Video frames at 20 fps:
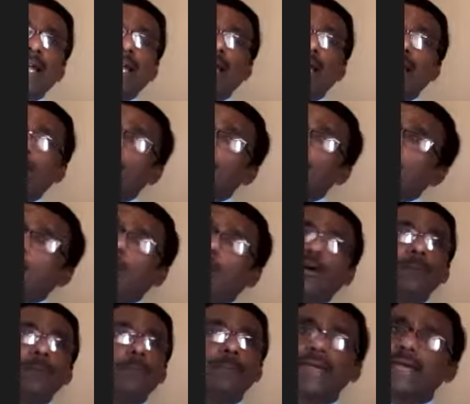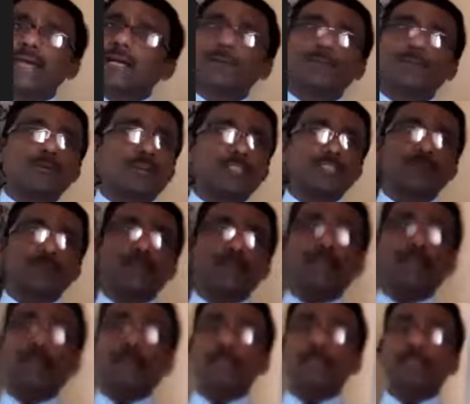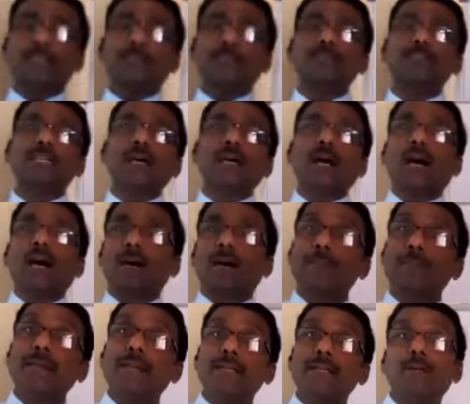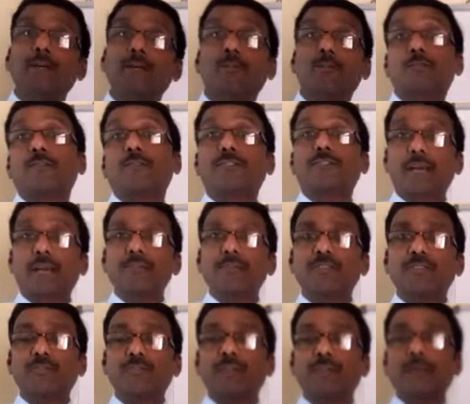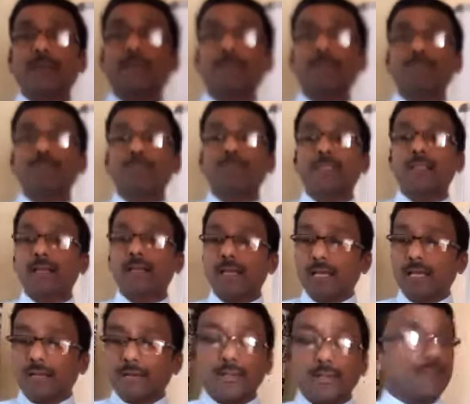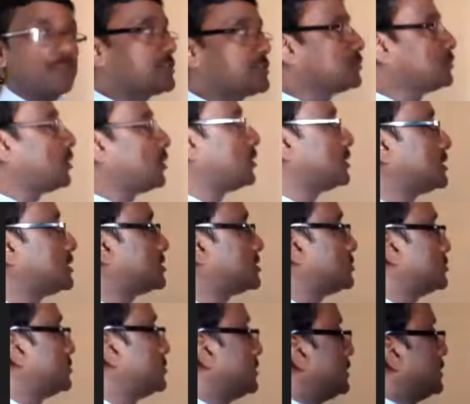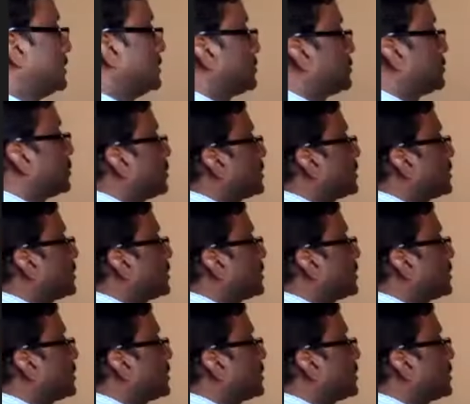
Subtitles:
or all makeup cosmetic items are made out of chemistry. Now, we should also talk